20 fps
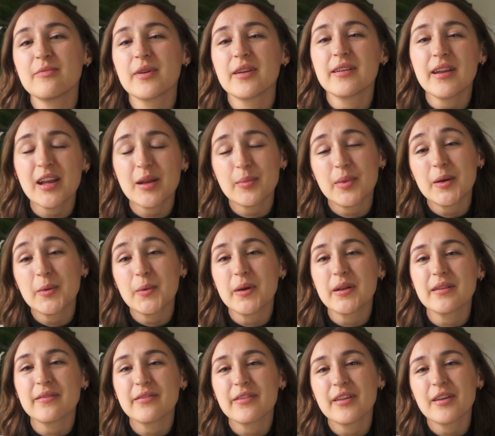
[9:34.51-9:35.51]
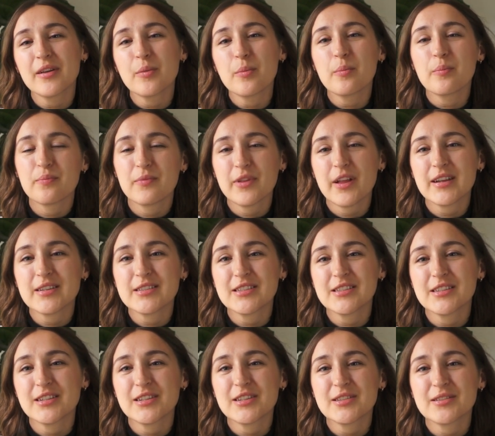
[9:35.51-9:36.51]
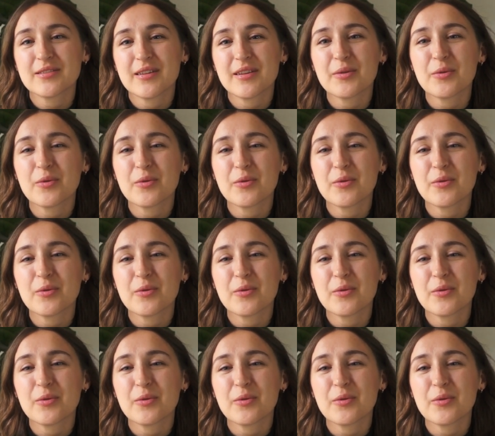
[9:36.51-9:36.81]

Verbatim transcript: my neck by one of them last year. So I